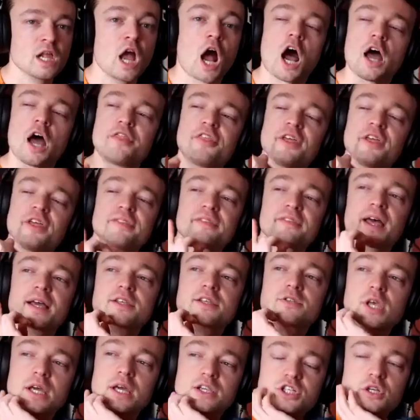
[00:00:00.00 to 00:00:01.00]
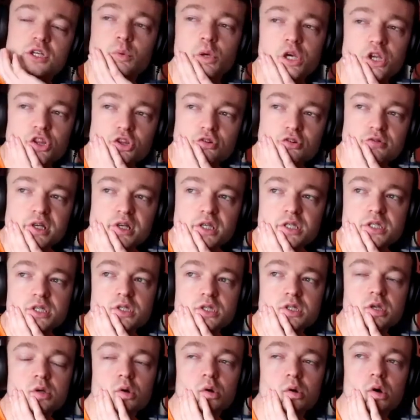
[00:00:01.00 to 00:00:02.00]
I think that's actually one of the
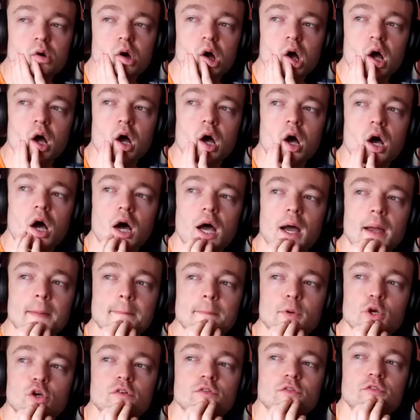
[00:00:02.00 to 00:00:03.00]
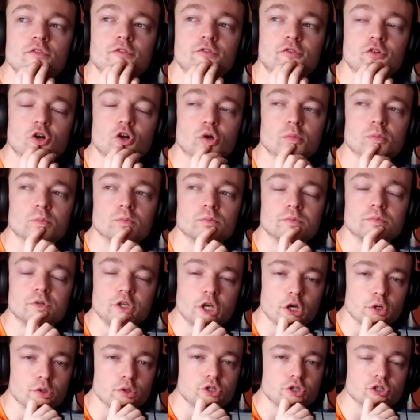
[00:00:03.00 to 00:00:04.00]
reasons I moved from
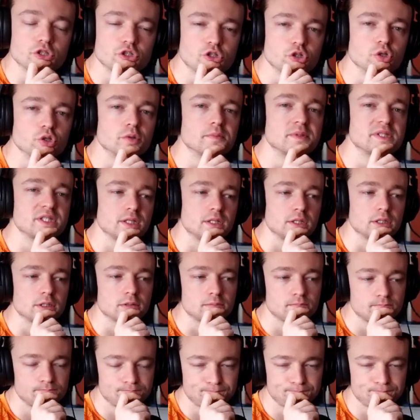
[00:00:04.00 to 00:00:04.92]
Notion to Obsidian.